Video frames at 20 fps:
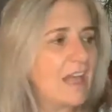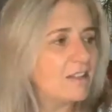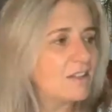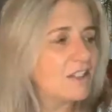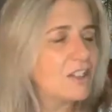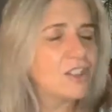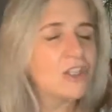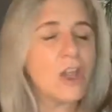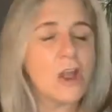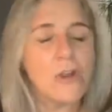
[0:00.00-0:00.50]
And
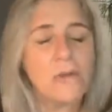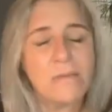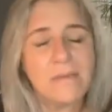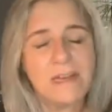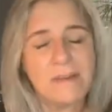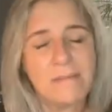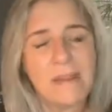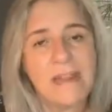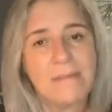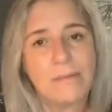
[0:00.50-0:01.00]
so
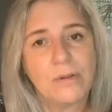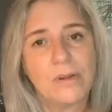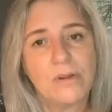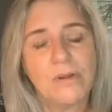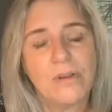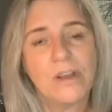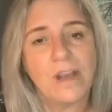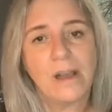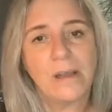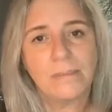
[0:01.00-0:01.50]
many people
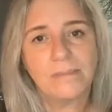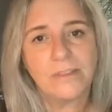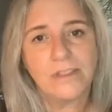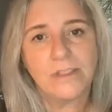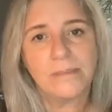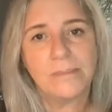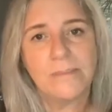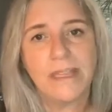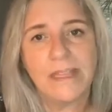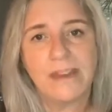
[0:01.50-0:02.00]
who come
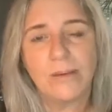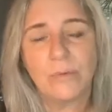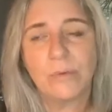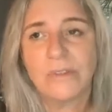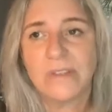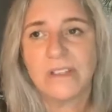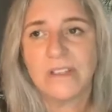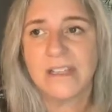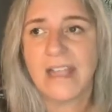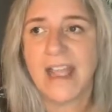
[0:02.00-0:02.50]
to me
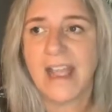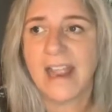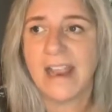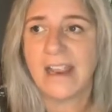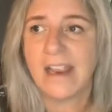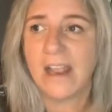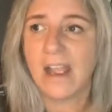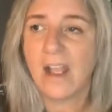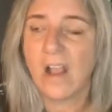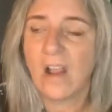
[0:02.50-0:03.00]
will
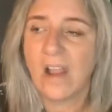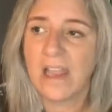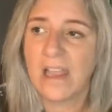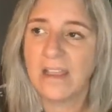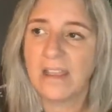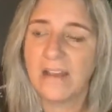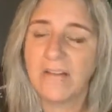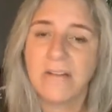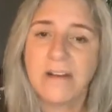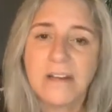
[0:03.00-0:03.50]
say
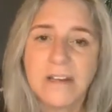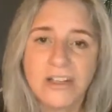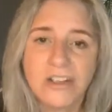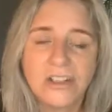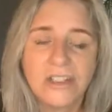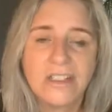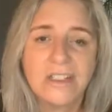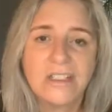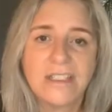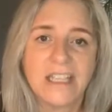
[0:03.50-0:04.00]
in their
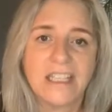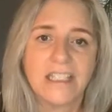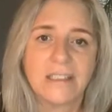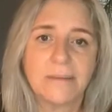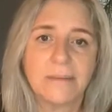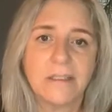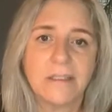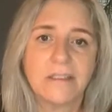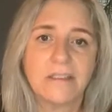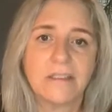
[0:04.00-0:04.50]
initial
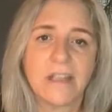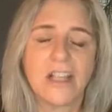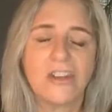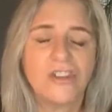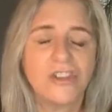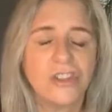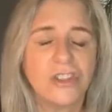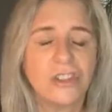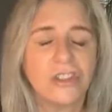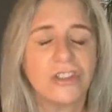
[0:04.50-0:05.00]
assessment, I
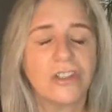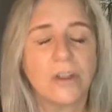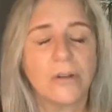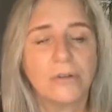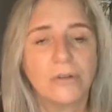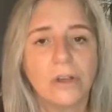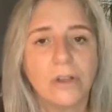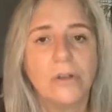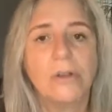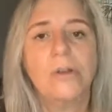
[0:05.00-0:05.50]
just
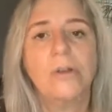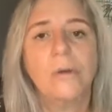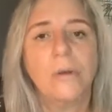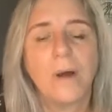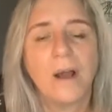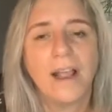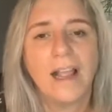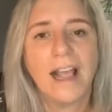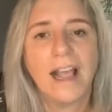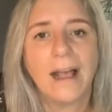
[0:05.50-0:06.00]
don't know who
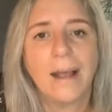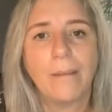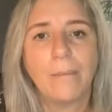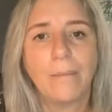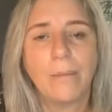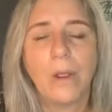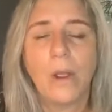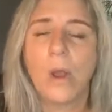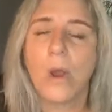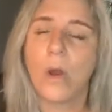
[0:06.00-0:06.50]
I
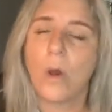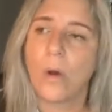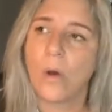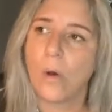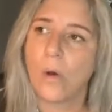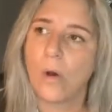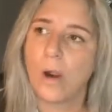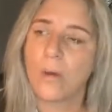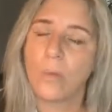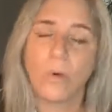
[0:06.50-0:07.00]
am,
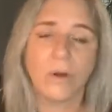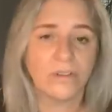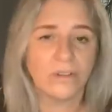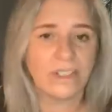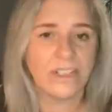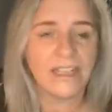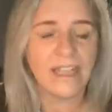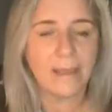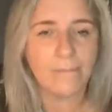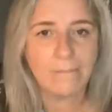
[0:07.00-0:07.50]
or I
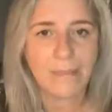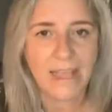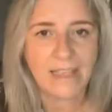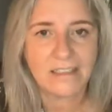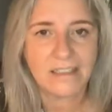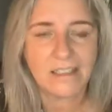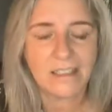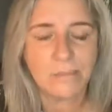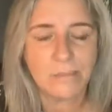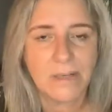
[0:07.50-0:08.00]
want to get
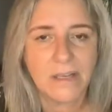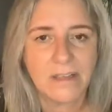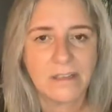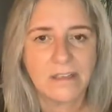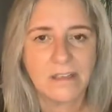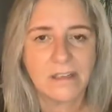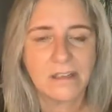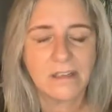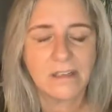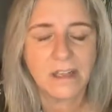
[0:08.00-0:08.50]
back to the
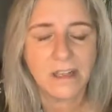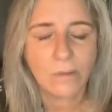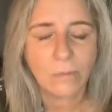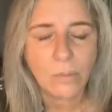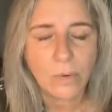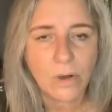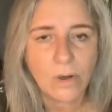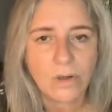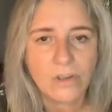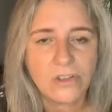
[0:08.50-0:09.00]
person that I
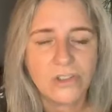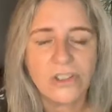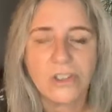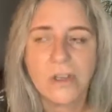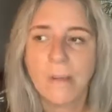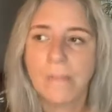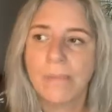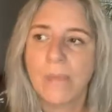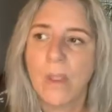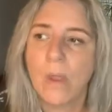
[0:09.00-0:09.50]

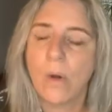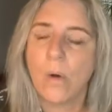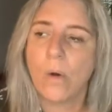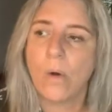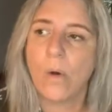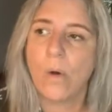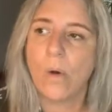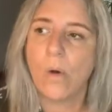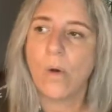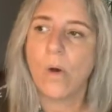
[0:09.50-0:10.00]
was,
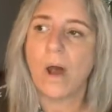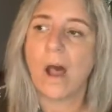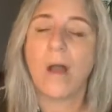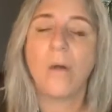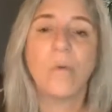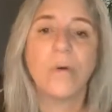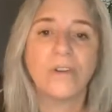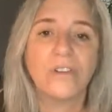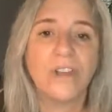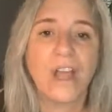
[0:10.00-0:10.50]
or I
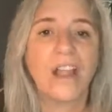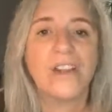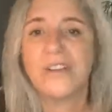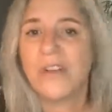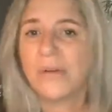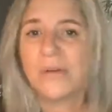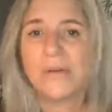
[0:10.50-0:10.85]
want